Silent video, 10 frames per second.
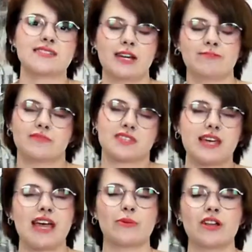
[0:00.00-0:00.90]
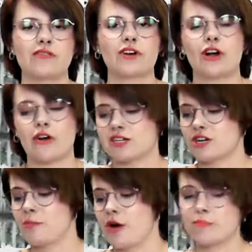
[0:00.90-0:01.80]
I'd say, well, I've got a grey
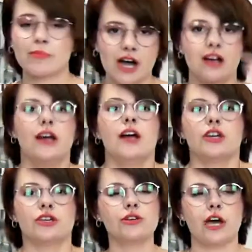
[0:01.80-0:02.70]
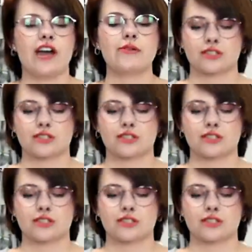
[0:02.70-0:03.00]
top on, but you know.